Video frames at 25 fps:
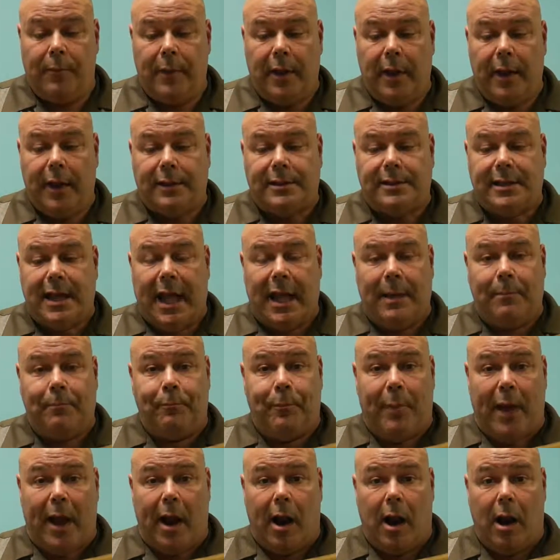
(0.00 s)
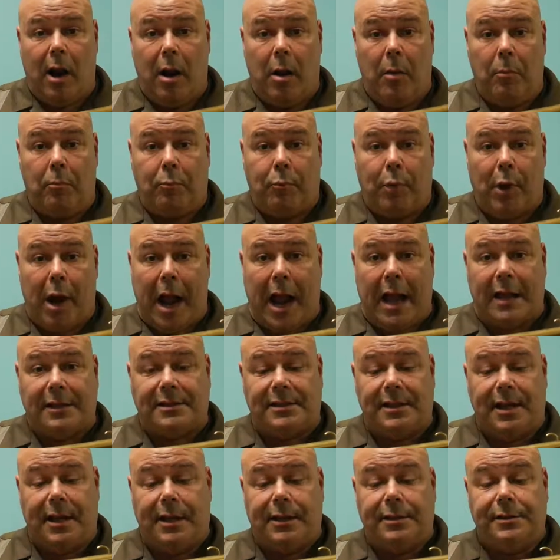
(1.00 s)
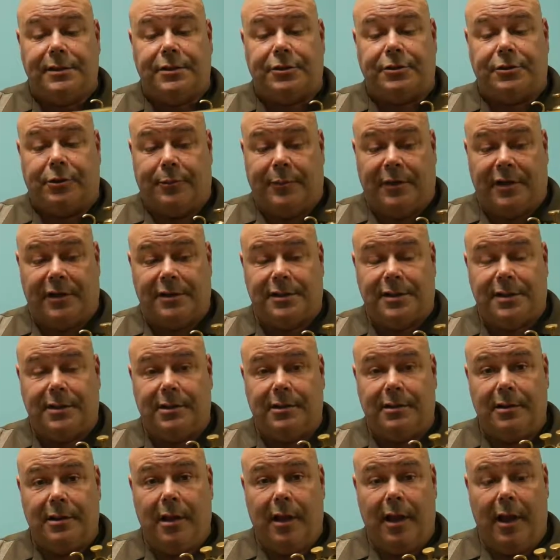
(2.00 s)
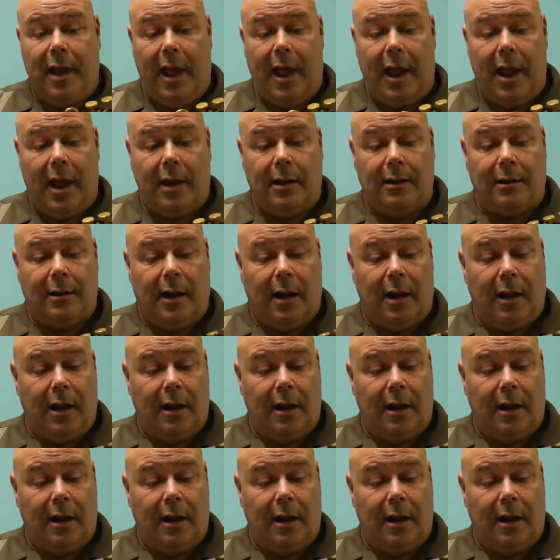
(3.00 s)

It's a bare brass instrument, and